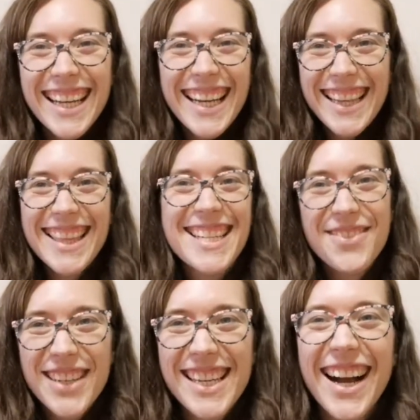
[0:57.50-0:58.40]
in this
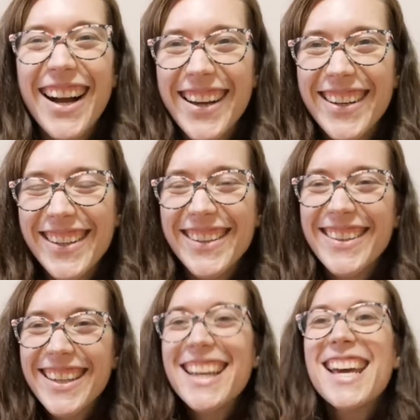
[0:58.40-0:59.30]
video
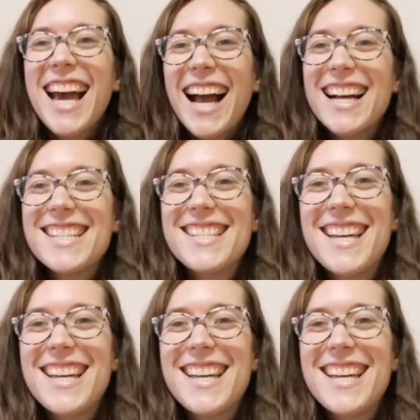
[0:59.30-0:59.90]
as